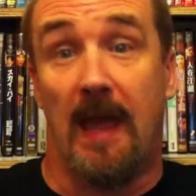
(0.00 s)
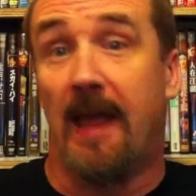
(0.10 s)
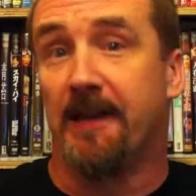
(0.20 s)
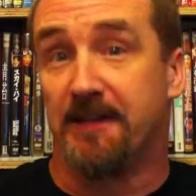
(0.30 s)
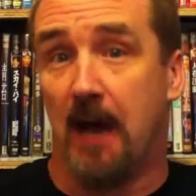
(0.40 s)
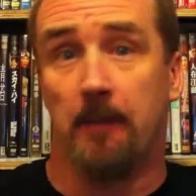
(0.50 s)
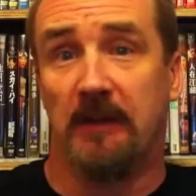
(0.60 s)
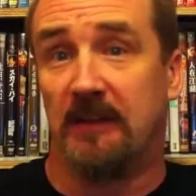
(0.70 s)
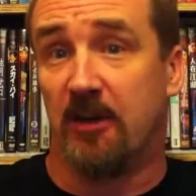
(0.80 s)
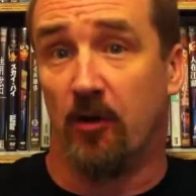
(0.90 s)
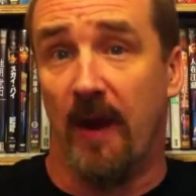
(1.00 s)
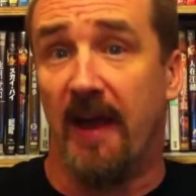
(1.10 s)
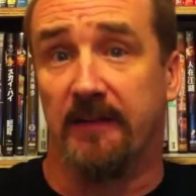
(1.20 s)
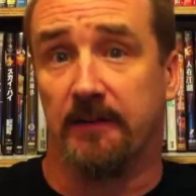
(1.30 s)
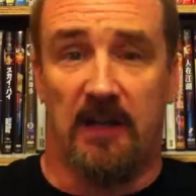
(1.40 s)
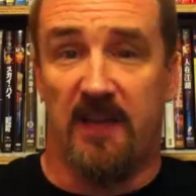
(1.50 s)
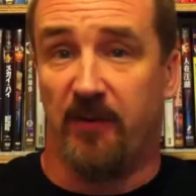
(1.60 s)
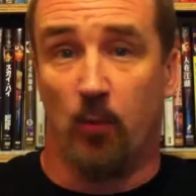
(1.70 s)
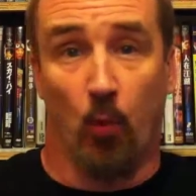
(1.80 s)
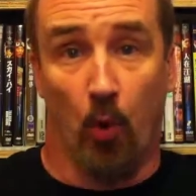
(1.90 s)
anatomically correct. If
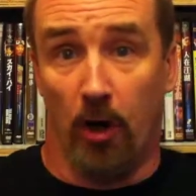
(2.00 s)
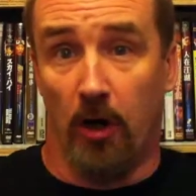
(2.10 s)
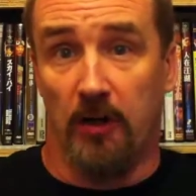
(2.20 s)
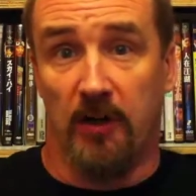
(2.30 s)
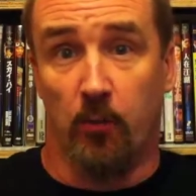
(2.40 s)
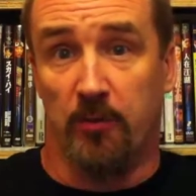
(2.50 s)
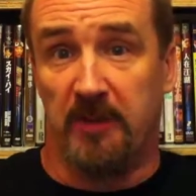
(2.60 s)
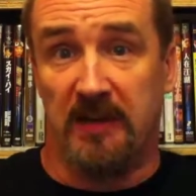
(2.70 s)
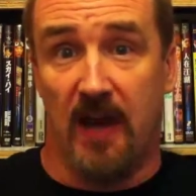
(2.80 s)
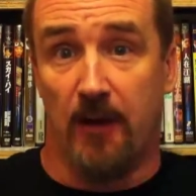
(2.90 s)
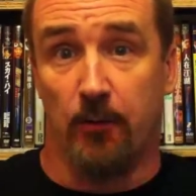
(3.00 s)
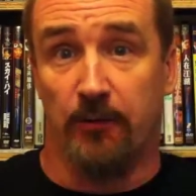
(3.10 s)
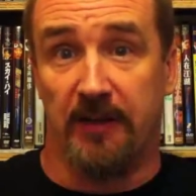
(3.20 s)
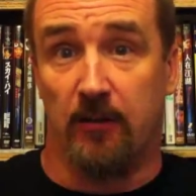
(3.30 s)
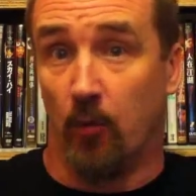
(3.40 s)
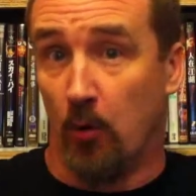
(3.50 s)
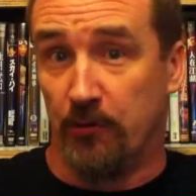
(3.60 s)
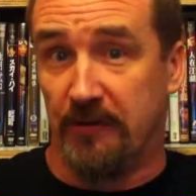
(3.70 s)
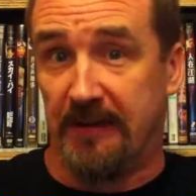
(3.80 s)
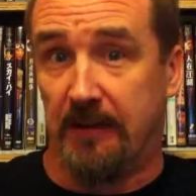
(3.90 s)
it were, it would be not only
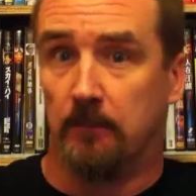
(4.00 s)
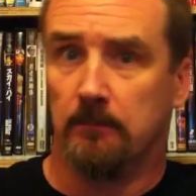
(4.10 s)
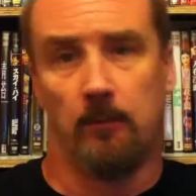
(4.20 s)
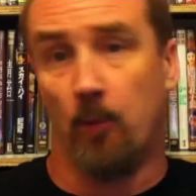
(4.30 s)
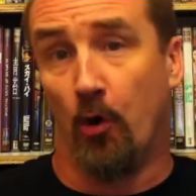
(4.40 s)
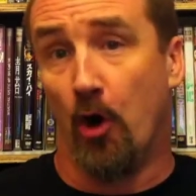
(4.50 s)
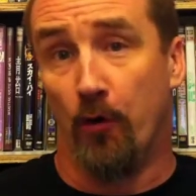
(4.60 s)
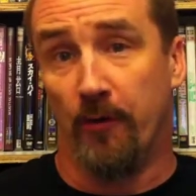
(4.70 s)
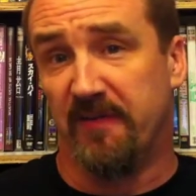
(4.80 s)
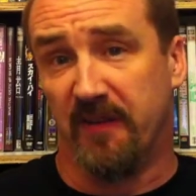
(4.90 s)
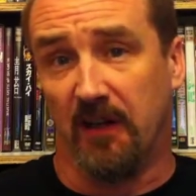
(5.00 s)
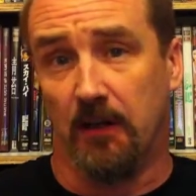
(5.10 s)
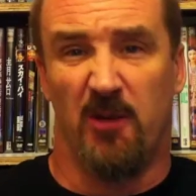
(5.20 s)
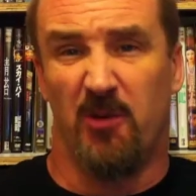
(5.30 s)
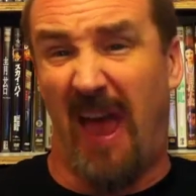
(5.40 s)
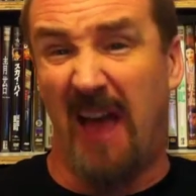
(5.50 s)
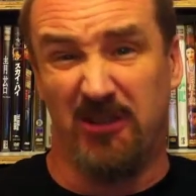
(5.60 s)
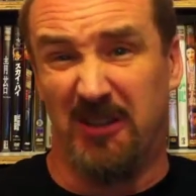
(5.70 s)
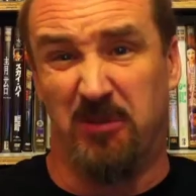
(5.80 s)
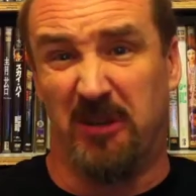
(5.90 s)
grossly more horrific, it would
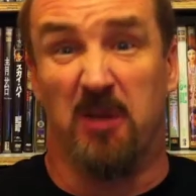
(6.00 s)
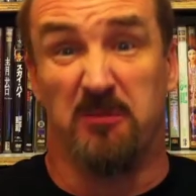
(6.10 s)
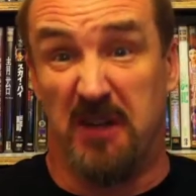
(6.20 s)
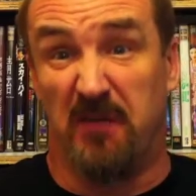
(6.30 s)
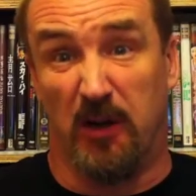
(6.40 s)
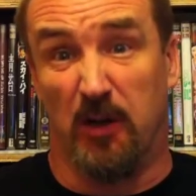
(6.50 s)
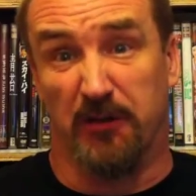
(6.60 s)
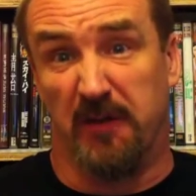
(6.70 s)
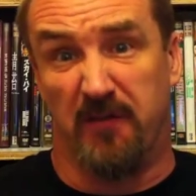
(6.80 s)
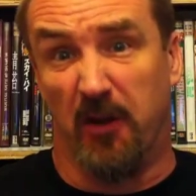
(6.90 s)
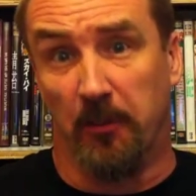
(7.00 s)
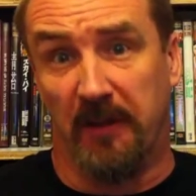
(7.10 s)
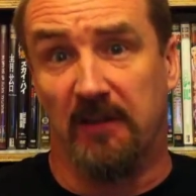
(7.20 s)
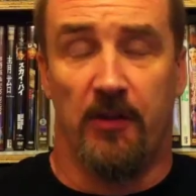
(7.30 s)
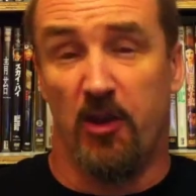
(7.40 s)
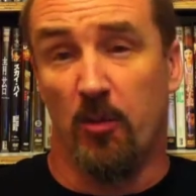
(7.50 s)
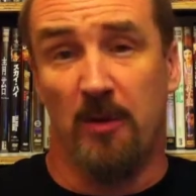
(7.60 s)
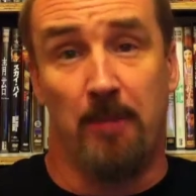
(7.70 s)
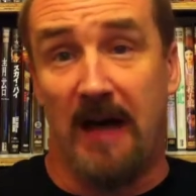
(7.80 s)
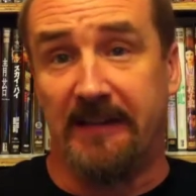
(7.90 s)
actually become difficult to film it. The
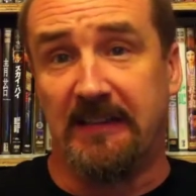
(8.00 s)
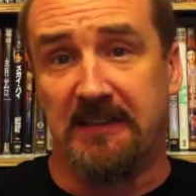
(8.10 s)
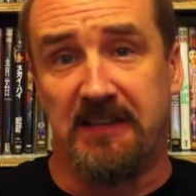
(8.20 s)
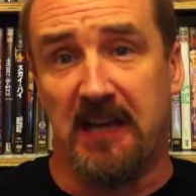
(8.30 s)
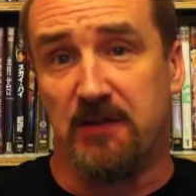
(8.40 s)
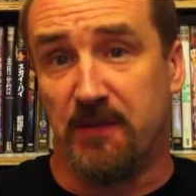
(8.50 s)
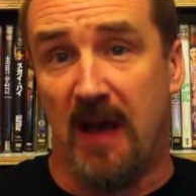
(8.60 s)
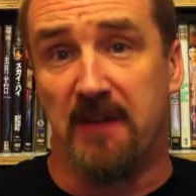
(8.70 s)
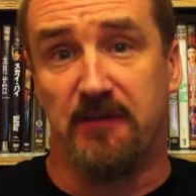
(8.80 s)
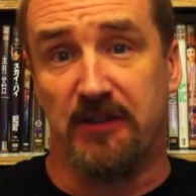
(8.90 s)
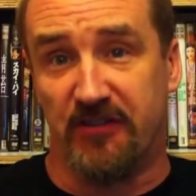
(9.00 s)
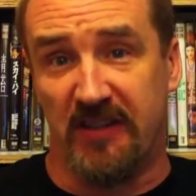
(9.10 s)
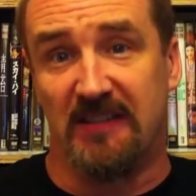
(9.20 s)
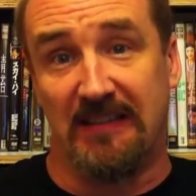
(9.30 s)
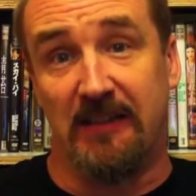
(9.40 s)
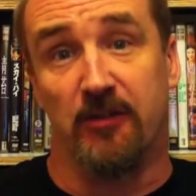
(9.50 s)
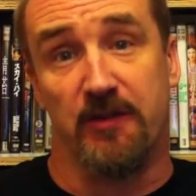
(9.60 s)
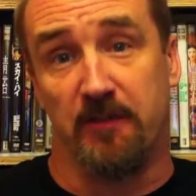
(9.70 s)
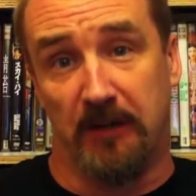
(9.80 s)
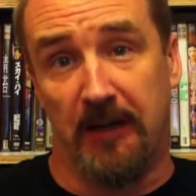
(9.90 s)
human body contains 5 to 6 liters
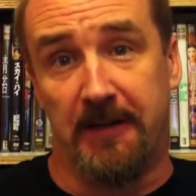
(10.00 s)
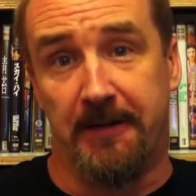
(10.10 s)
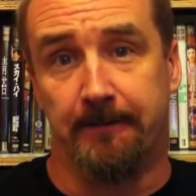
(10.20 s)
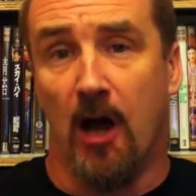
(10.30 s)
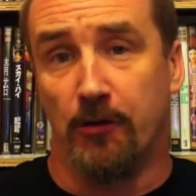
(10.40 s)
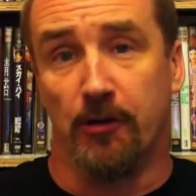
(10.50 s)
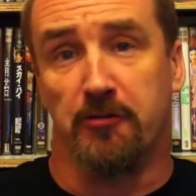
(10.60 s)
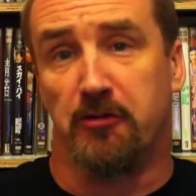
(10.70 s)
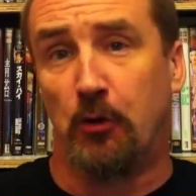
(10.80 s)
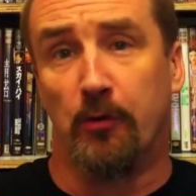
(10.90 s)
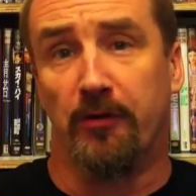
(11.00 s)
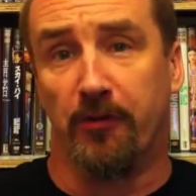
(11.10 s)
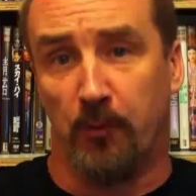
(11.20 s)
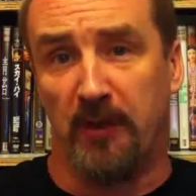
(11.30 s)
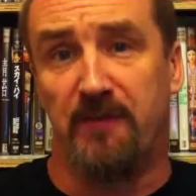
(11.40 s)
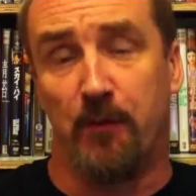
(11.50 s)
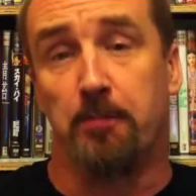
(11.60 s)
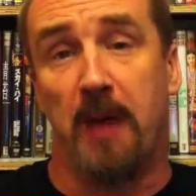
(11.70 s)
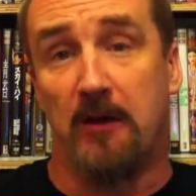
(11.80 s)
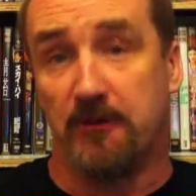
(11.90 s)
of blood, under 2 to 3
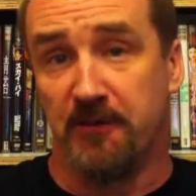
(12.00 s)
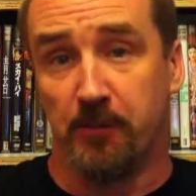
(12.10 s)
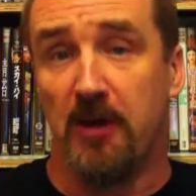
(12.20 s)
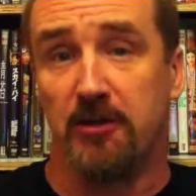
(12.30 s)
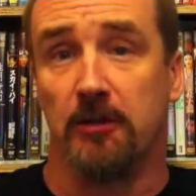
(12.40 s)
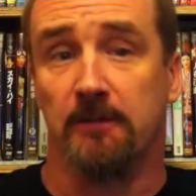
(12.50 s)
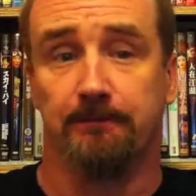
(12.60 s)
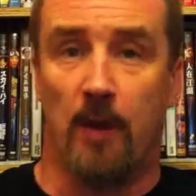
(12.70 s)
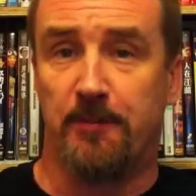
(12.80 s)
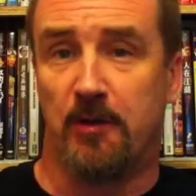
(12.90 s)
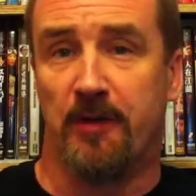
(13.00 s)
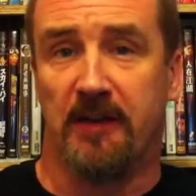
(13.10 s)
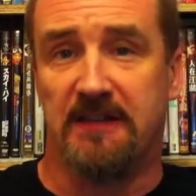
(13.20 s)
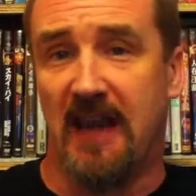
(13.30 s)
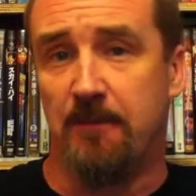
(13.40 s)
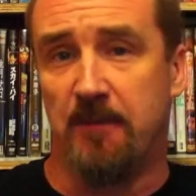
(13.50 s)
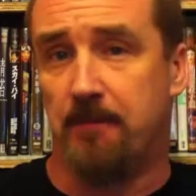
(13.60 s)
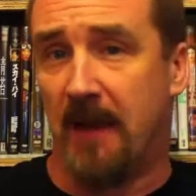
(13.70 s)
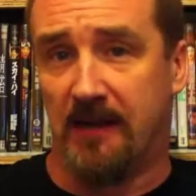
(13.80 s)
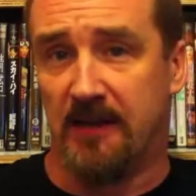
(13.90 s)
foot-pounds of pressure. Rupture the containment
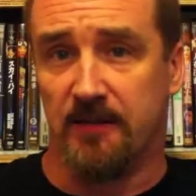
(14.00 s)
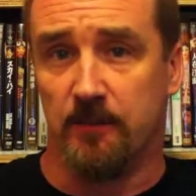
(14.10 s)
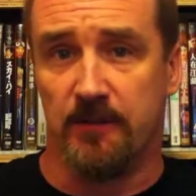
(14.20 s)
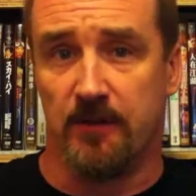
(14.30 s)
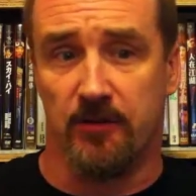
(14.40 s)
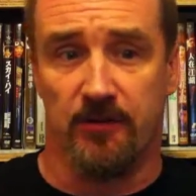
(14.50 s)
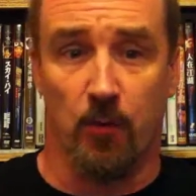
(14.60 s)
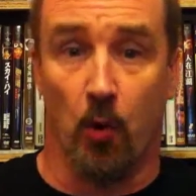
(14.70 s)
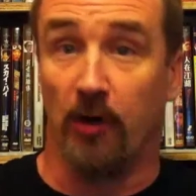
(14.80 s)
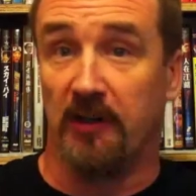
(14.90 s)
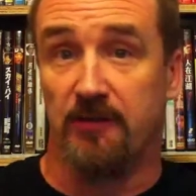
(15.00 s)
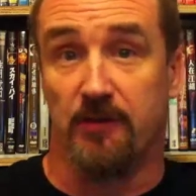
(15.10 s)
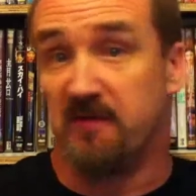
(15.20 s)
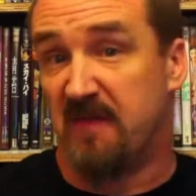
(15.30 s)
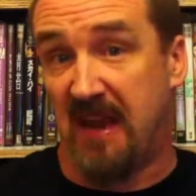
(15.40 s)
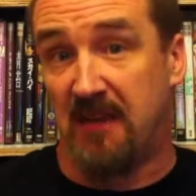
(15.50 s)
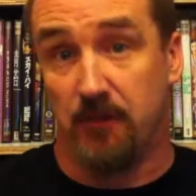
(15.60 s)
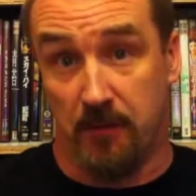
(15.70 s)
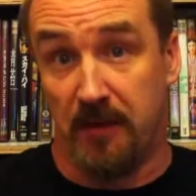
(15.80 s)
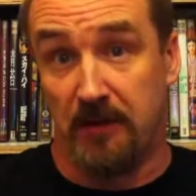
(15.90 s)
mechanisms, such as organs or
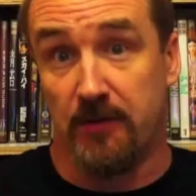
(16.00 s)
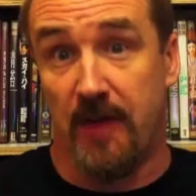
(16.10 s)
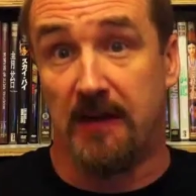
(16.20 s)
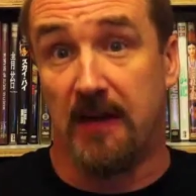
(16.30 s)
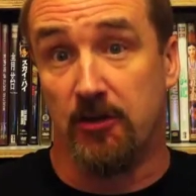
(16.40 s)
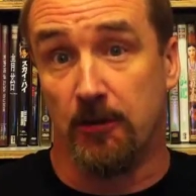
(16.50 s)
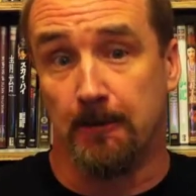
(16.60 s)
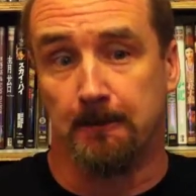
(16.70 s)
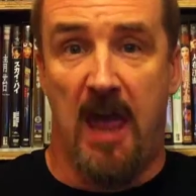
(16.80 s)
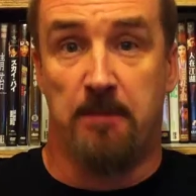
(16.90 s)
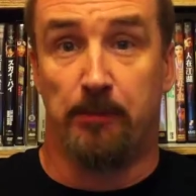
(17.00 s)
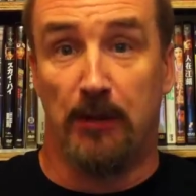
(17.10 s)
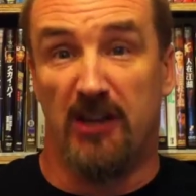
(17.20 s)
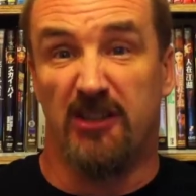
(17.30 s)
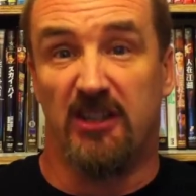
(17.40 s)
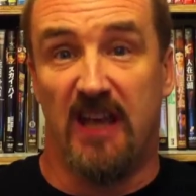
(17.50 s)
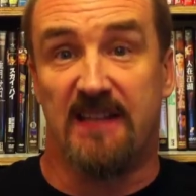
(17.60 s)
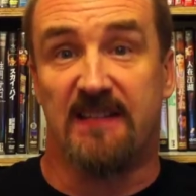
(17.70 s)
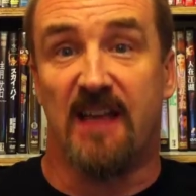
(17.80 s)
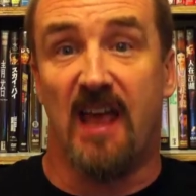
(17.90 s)
veins or things of that nature, and blood
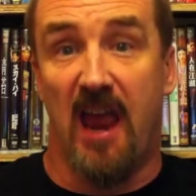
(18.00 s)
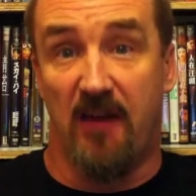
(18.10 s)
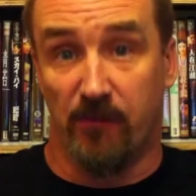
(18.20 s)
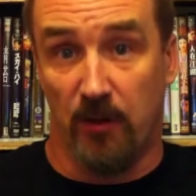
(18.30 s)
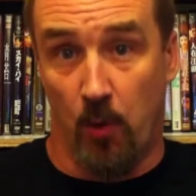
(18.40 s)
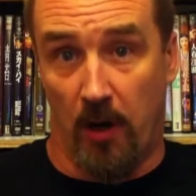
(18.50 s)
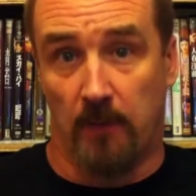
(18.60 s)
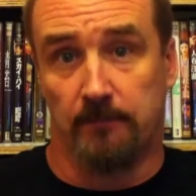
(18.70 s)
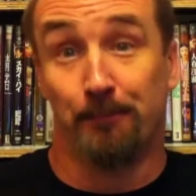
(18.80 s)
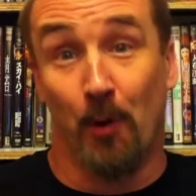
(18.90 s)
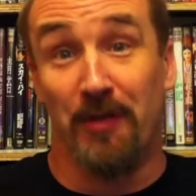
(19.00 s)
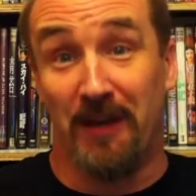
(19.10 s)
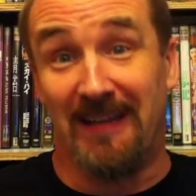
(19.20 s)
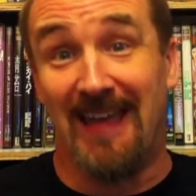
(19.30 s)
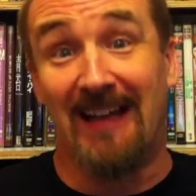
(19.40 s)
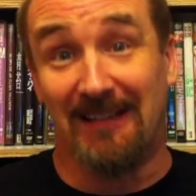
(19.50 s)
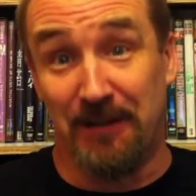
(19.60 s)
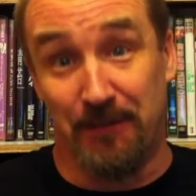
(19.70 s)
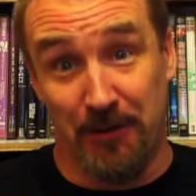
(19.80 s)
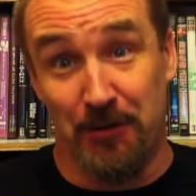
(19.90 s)
gets everywhere. More than a gallon
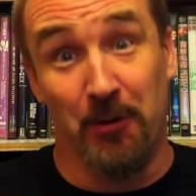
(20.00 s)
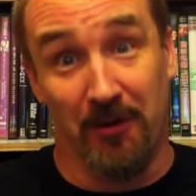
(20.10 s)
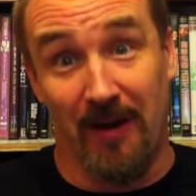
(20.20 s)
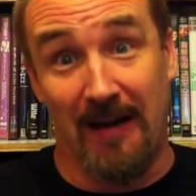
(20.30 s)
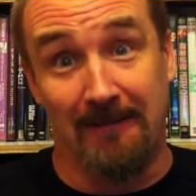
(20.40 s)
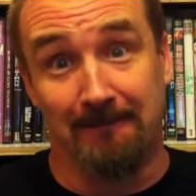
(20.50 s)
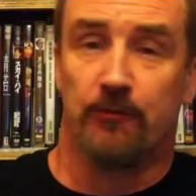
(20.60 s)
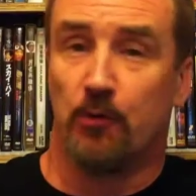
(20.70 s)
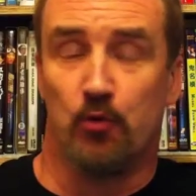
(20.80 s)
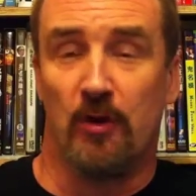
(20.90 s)
if you do it right. So